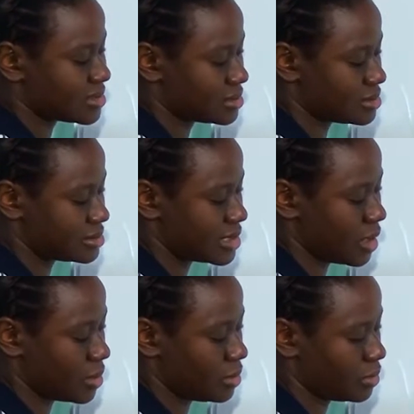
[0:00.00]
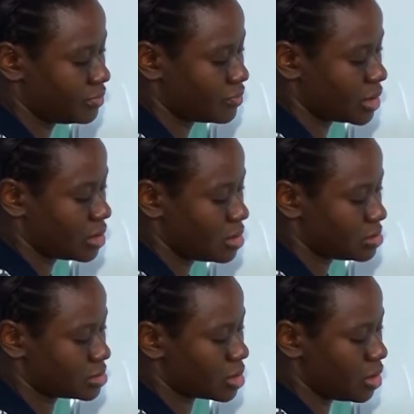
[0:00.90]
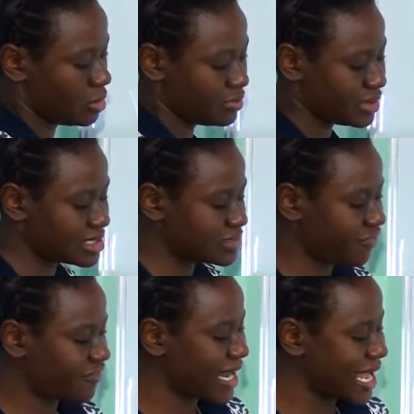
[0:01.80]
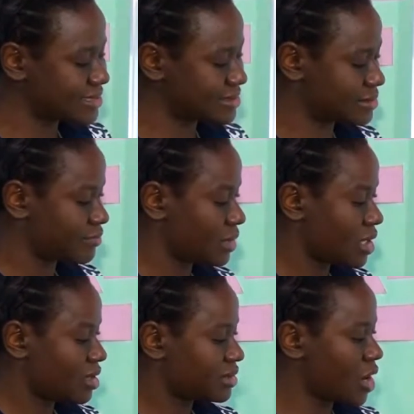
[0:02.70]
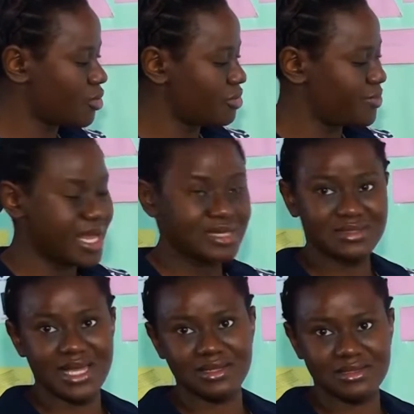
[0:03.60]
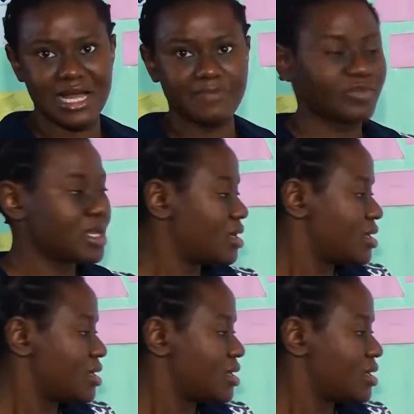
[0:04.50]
circle. So this flat, there will be a center.